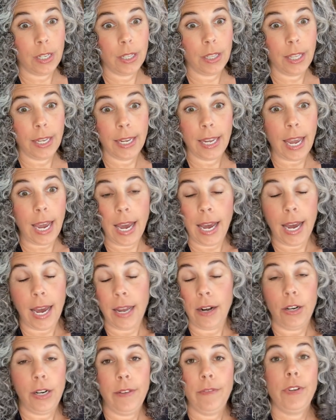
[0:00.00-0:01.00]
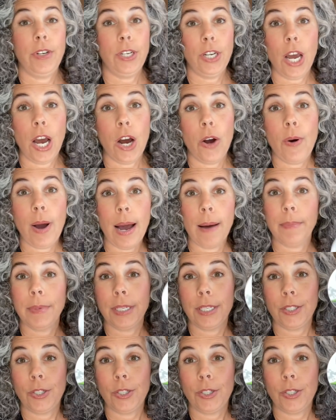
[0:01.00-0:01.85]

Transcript: Like, I don't even know how many